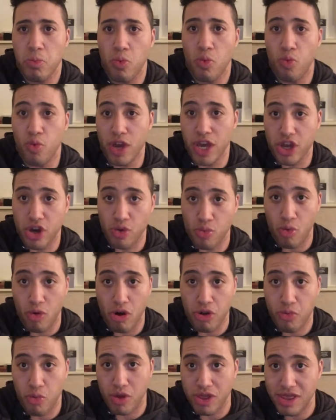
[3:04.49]
we could
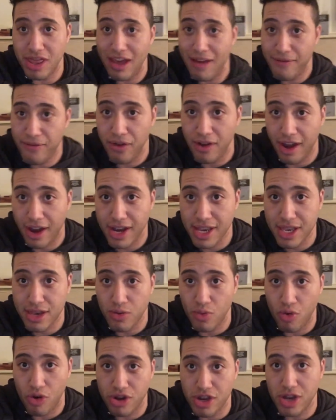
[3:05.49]
work with Netflix,
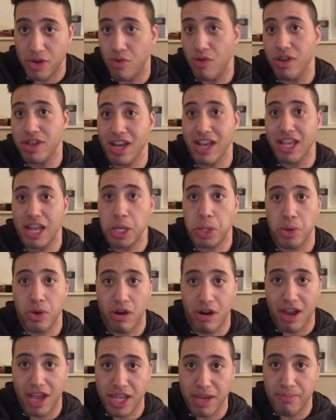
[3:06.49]
which is really successful and
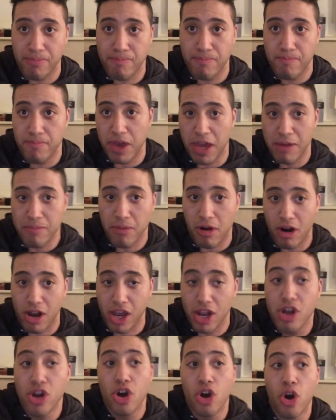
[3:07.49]
already has a big
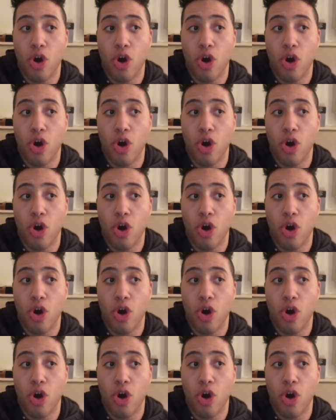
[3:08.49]
market,